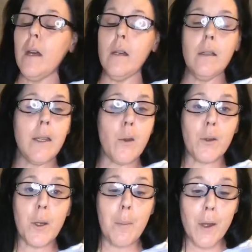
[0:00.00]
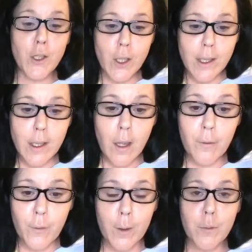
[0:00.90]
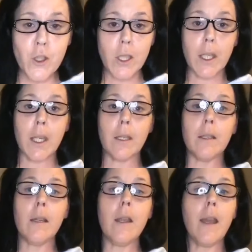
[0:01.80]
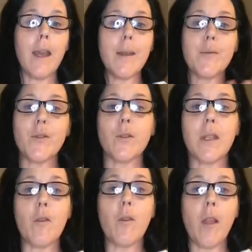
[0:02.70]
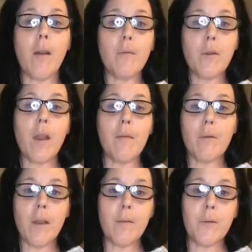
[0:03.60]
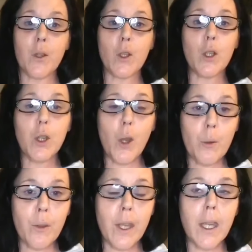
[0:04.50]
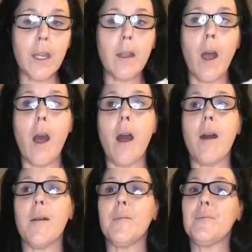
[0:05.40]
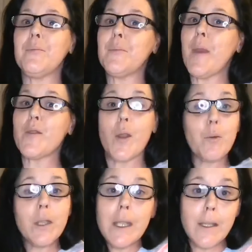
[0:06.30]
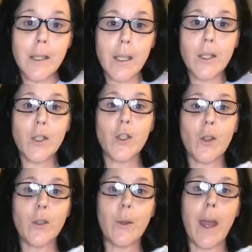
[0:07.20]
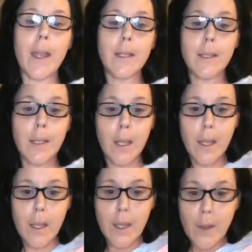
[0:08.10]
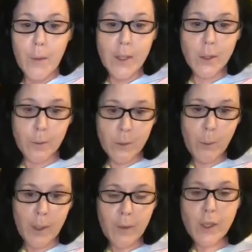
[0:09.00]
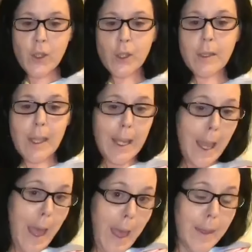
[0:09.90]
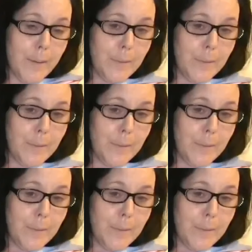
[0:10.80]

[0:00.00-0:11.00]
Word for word: I ordered a bunch of stuff from Sheen. Absolutely love, love, love their clothing. Um, so I'm really excited to show you guys. This was one of the shirts I got.